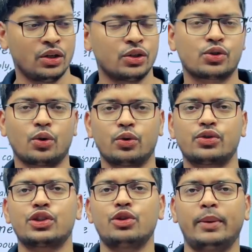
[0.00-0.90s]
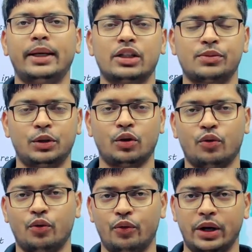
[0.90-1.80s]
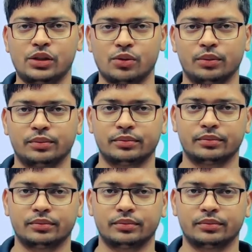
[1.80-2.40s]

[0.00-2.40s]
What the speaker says: So see you in the next video very soon.